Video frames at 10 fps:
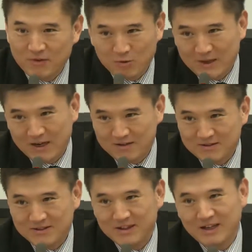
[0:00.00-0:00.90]

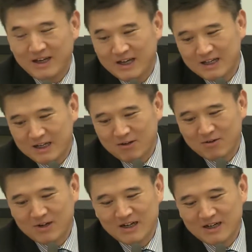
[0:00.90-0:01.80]
better. And
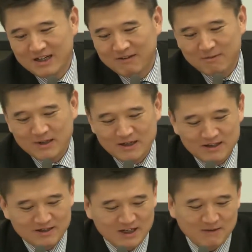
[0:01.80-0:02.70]
I'll leave
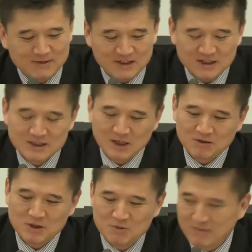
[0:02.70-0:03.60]
the
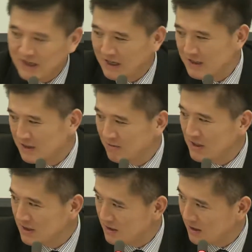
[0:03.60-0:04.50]
details to my
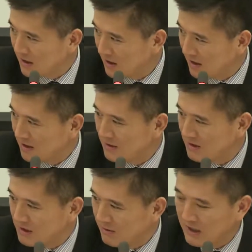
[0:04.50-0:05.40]

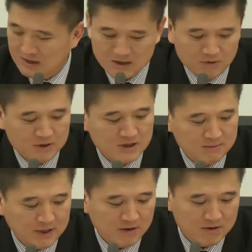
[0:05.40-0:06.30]
three distinguished
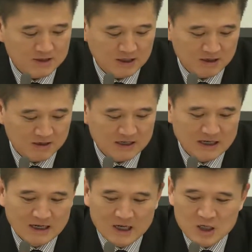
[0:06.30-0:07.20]
speakers here
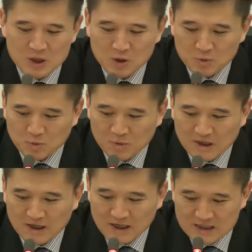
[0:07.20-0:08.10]

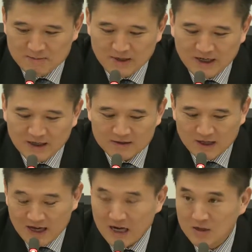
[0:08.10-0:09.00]
to explain the
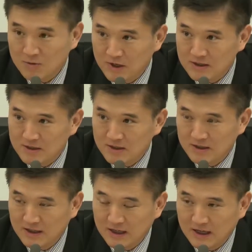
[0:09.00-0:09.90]
high risk
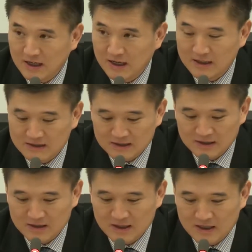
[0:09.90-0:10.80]
and
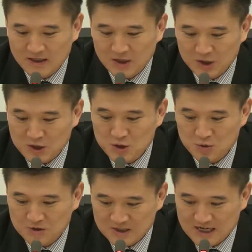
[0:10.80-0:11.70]
the
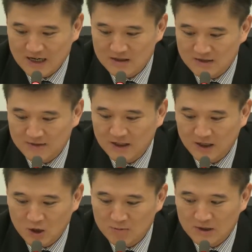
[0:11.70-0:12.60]
issue, the challenge of
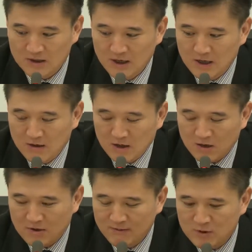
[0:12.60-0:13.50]
dealing human
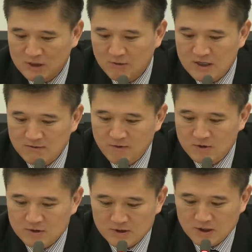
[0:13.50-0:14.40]
revenue generation
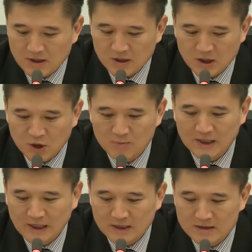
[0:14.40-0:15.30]
versus
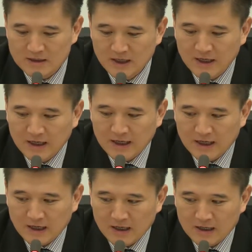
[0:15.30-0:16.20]
human needs,
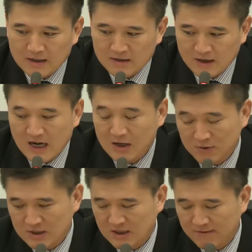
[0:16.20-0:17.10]
and the high
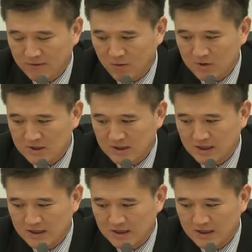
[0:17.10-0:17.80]
risk, of course,